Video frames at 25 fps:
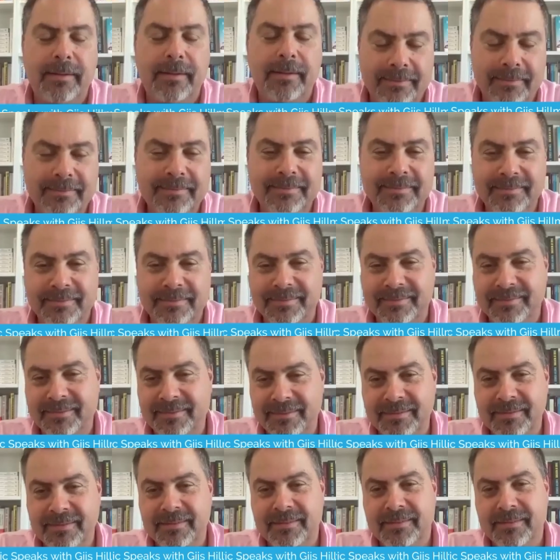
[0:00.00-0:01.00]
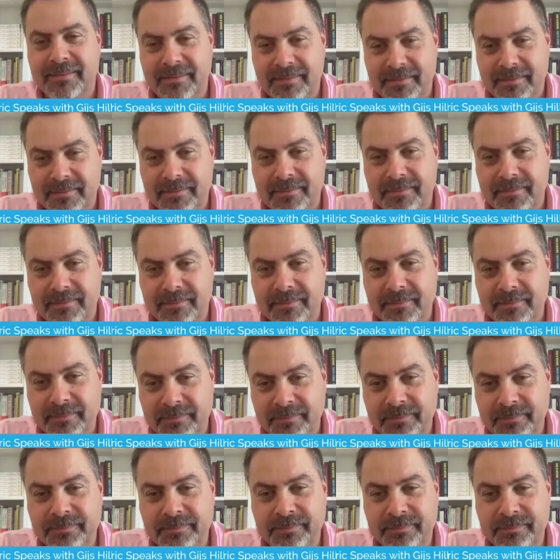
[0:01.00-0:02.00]
we haven't touched the
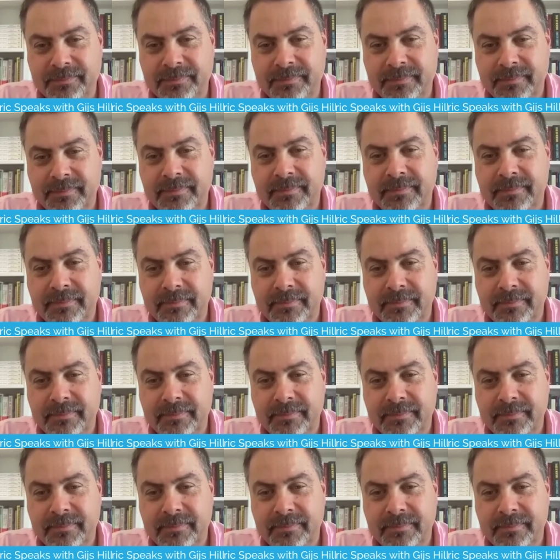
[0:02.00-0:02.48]
diversity